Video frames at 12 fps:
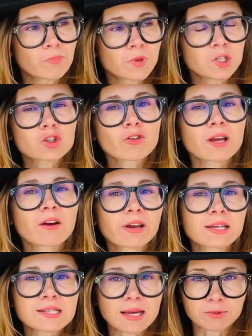
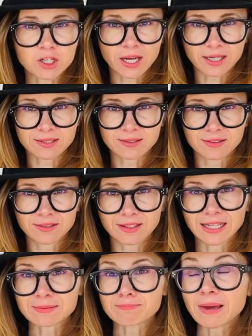triggering subject
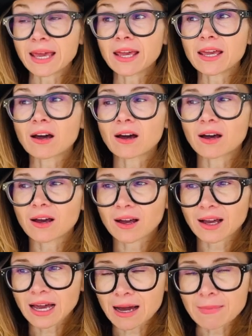that may
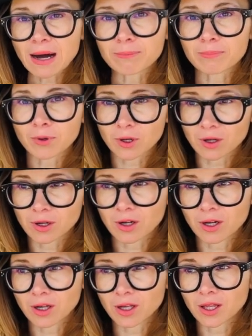come up
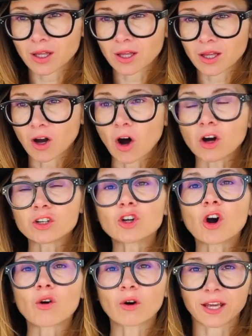
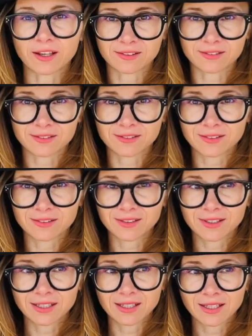ongoing
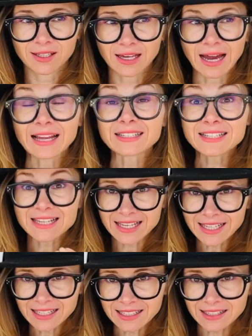
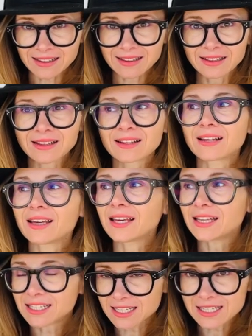until
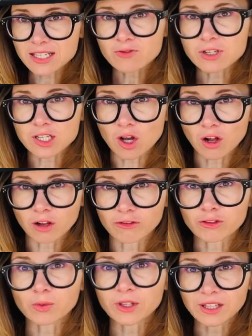it is
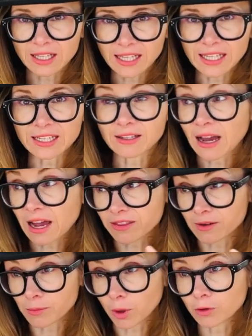resolved within
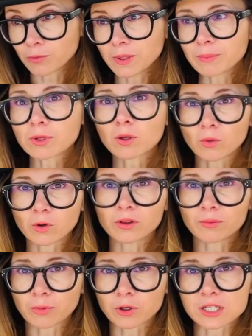either both people or
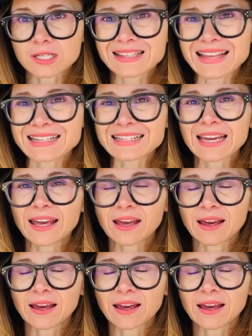the person that